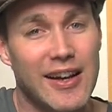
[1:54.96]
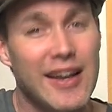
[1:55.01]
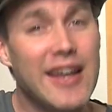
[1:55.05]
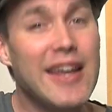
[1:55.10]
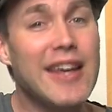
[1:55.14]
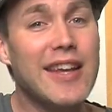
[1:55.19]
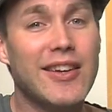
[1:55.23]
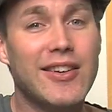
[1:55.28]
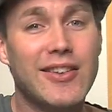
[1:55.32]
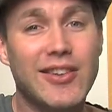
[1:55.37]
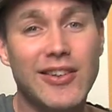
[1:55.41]

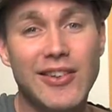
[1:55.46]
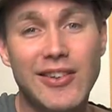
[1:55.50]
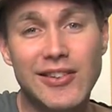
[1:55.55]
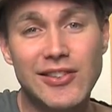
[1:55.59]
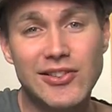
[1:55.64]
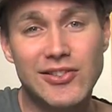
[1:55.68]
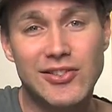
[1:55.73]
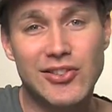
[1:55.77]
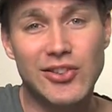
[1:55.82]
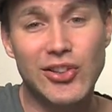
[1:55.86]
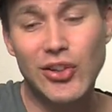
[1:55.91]
A
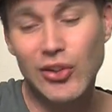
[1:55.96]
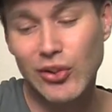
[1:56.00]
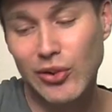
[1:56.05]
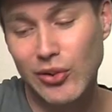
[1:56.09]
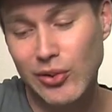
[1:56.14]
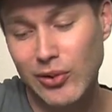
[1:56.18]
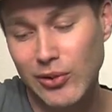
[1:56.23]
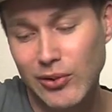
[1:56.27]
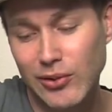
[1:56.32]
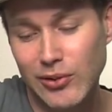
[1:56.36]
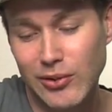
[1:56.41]
chord
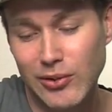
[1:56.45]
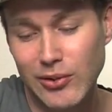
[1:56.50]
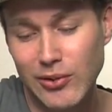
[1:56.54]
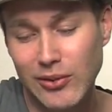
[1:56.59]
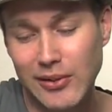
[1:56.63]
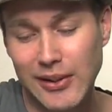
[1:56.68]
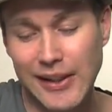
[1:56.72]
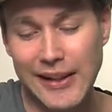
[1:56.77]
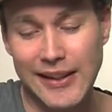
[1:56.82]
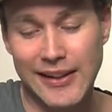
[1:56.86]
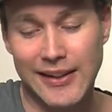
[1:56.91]
too.
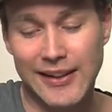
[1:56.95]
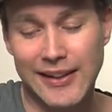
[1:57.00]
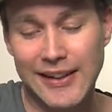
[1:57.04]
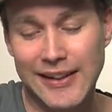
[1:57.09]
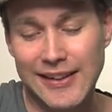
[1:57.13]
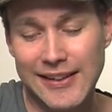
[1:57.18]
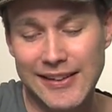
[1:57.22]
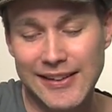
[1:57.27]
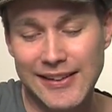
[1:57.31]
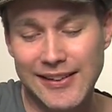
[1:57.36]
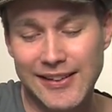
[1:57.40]

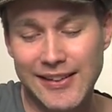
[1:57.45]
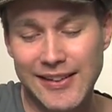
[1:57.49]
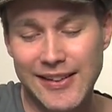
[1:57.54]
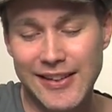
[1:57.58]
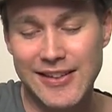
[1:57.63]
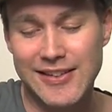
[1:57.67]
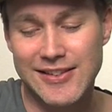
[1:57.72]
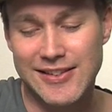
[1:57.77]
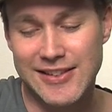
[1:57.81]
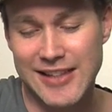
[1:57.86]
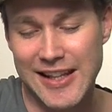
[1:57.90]
Well,
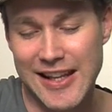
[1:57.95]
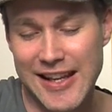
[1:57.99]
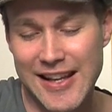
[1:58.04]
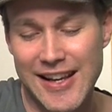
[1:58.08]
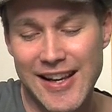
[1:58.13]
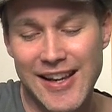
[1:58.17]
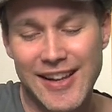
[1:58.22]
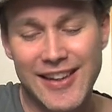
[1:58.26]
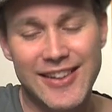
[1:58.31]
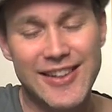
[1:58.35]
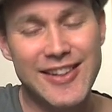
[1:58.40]
you D,
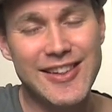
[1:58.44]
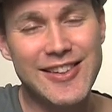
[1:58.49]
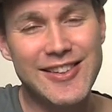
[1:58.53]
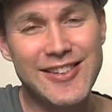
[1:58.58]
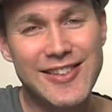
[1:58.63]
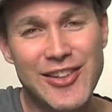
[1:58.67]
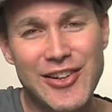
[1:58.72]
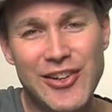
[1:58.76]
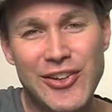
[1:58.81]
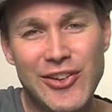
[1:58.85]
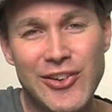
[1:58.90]
you
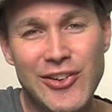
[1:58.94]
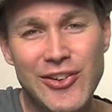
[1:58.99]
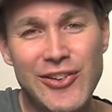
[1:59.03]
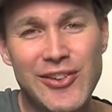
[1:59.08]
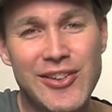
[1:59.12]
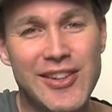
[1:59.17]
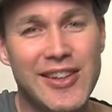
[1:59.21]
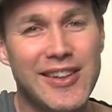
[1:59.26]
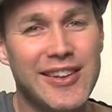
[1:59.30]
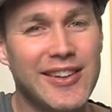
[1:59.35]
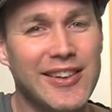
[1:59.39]
know
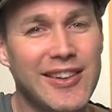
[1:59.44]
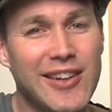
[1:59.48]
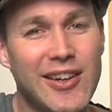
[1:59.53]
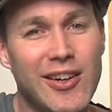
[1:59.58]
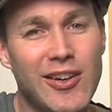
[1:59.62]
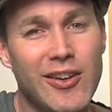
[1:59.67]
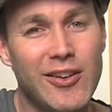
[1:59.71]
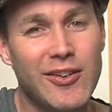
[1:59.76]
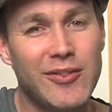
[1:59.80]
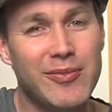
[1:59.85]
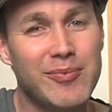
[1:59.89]
you
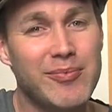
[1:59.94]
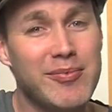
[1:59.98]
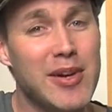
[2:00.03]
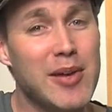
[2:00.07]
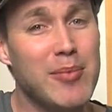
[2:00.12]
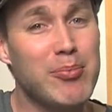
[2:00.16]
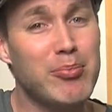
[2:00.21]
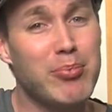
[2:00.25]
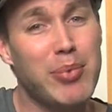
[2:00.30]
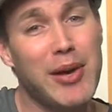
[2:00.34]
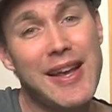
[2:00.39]
love me,
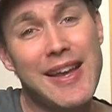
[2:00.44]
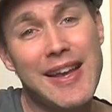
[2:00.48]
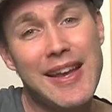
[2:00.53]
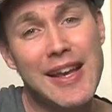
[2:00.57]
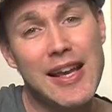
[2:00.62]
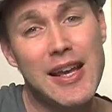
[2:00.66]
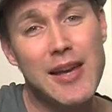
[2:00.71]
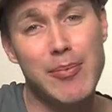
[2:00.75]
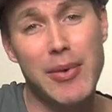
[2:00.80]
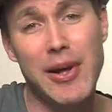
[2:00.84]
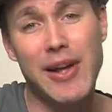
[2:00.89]

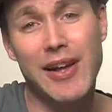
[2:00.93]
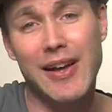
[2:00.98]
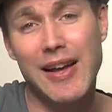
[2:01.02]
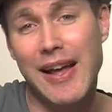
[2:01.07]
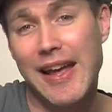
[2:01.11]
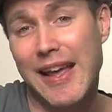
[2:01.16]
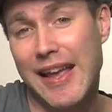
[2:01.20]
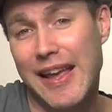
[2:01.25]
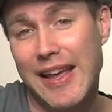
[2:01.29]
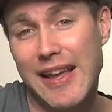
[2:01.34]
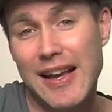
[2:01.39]
baby.
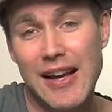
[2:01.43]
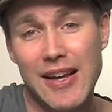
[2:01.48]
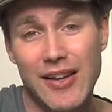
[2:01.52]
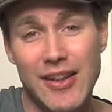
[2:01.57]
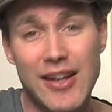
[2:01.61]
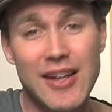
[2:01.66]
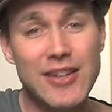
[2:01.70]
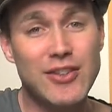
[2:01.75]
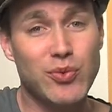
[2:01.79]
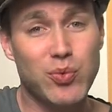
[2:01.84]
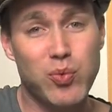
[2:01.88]
A,
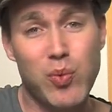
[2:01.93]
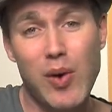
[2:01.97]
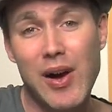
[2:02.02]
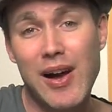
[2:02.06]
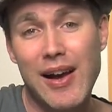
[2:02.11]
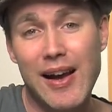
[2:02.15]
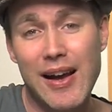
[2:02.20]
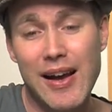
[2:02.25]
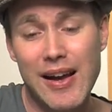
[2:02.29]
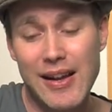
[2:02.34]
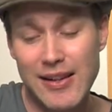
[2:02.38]
that's
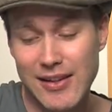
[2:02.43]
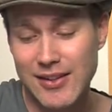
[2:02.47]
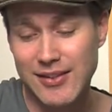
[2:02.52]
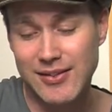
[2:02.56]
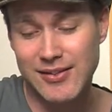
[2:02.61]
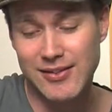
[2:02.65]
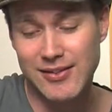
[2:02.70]
why you